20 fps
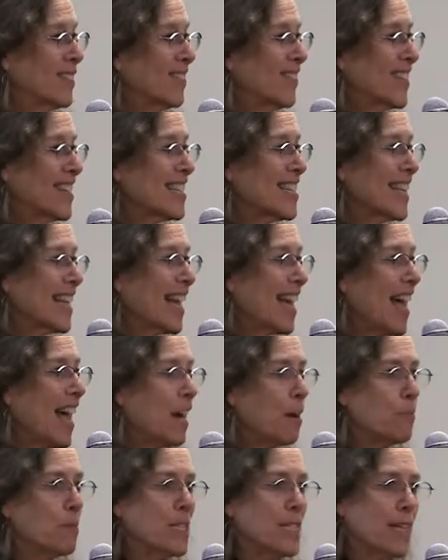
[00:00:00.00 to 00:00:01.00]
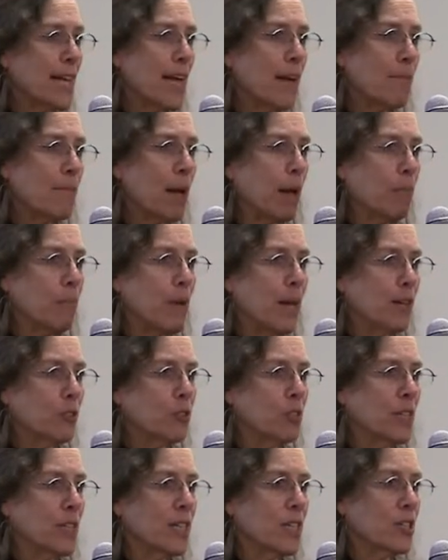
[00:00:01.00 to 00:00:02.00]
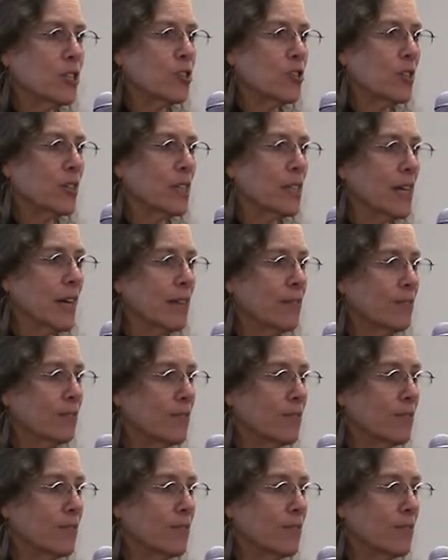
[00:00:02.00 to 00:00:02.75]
What does the Academy say about men who lead a street life?